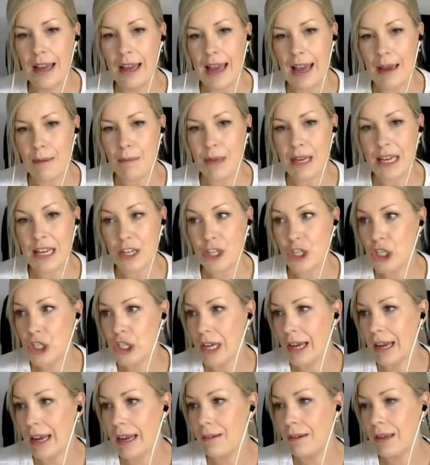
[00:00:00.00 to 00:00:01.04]
um, each
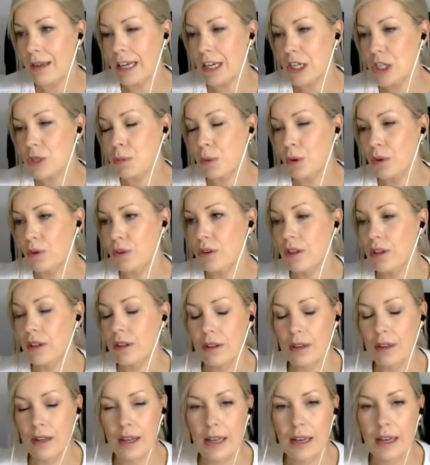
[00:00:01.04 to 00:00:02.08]
day each month
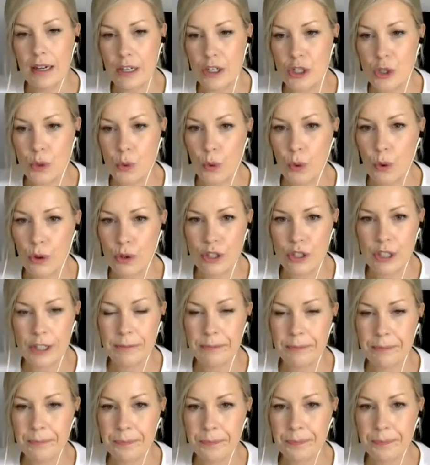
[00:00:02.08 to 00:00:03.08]
and, and each quarter